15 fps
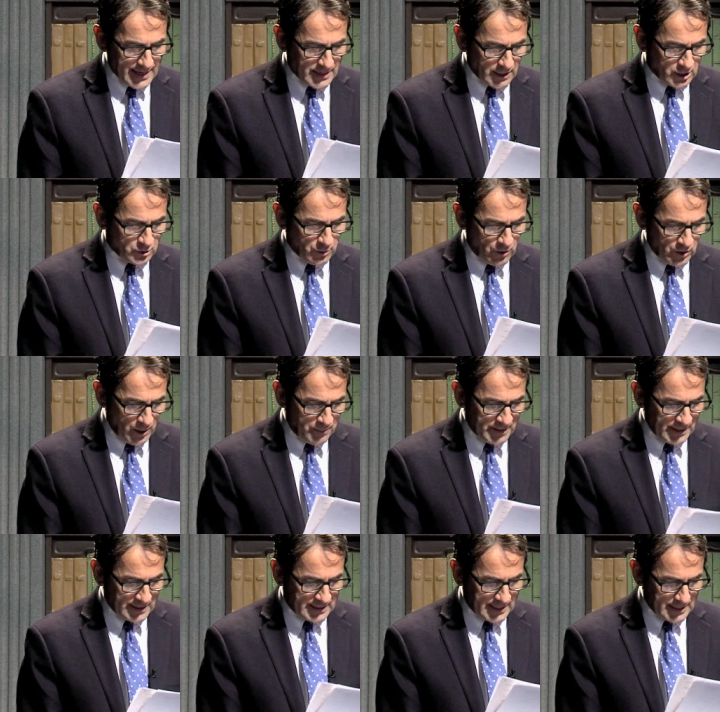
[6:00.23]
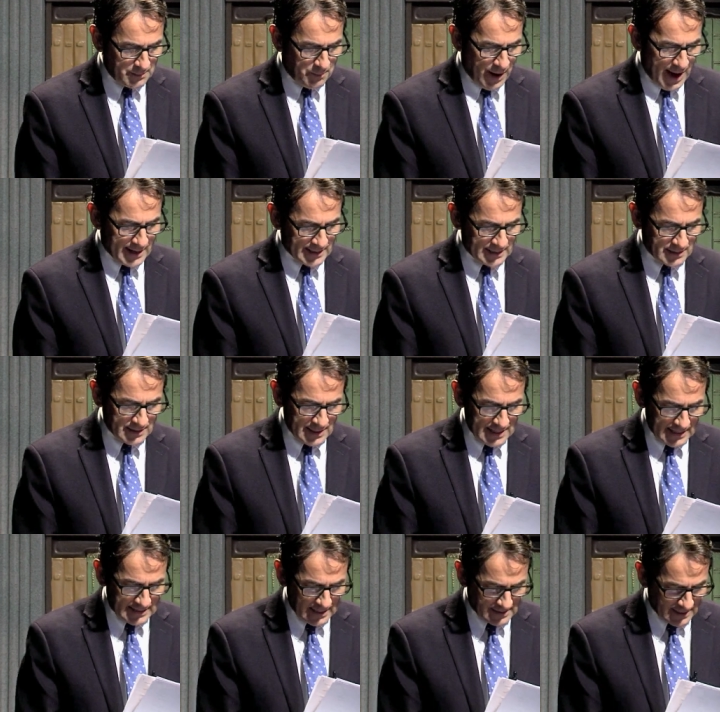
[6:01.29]
a grown up in a kid body.
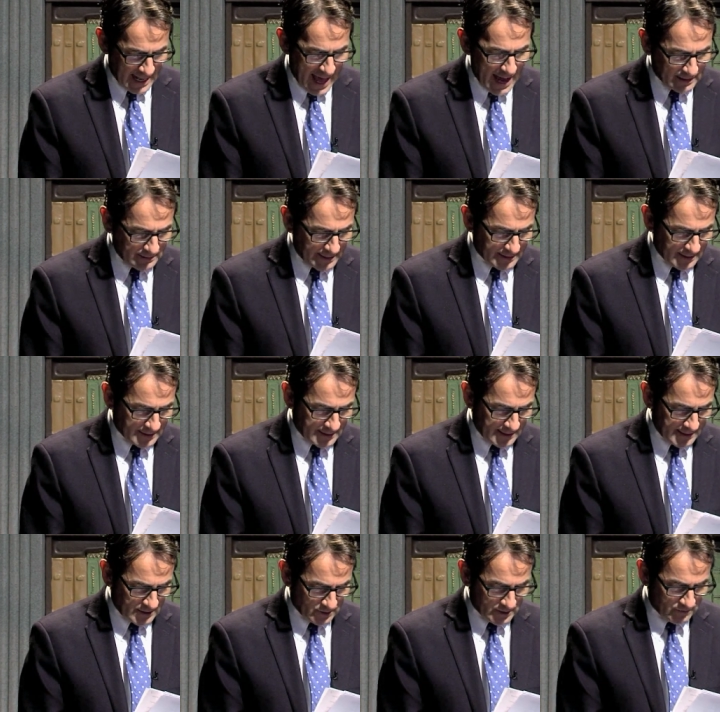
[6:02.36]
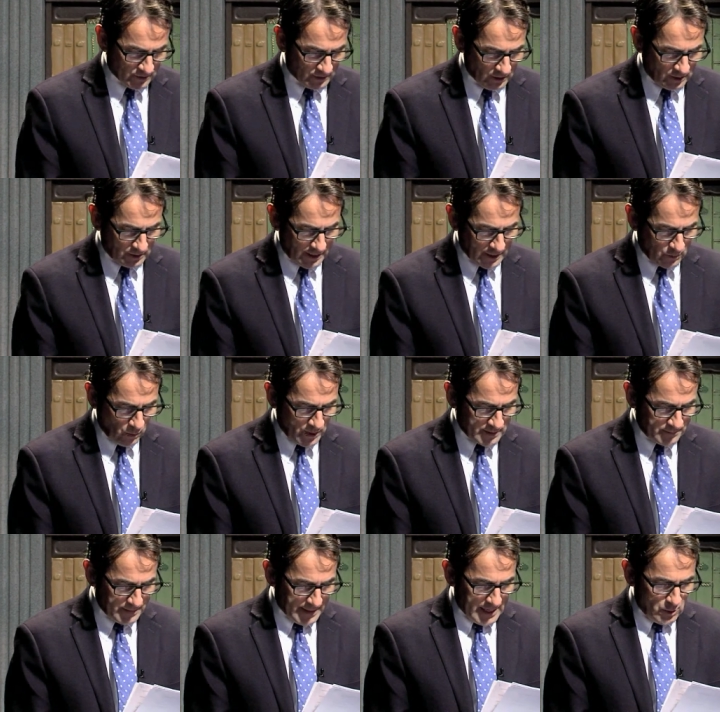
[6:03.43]
He doesn't act like a kid or even look like one.
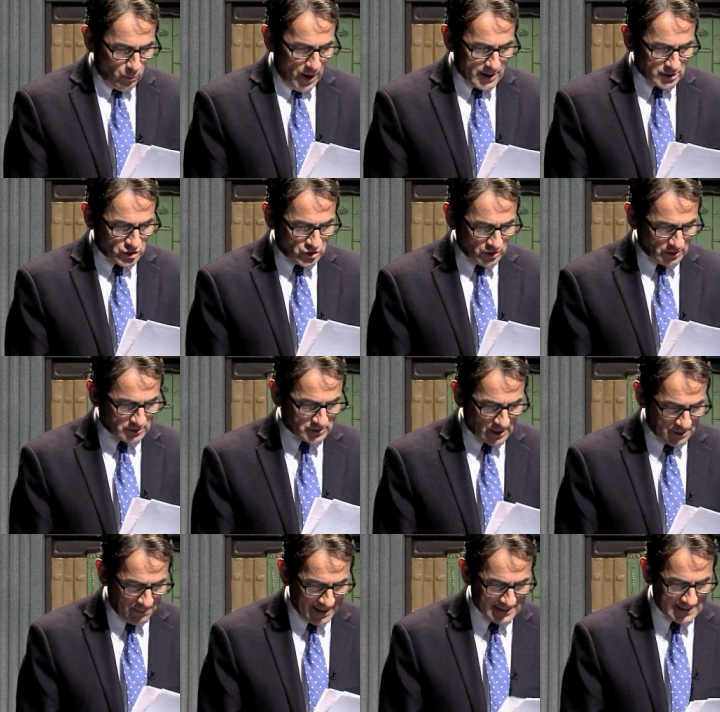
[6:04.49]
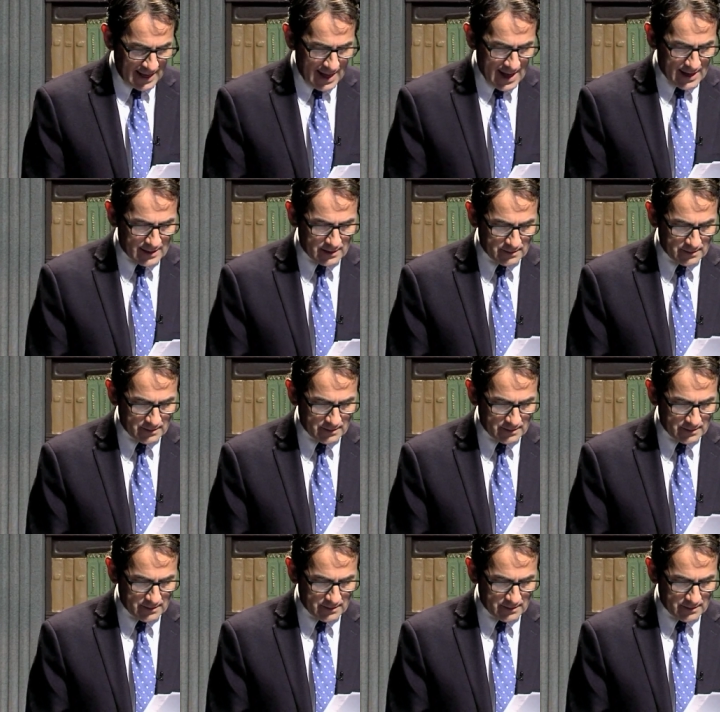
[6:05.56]
He wears shirts like my dad.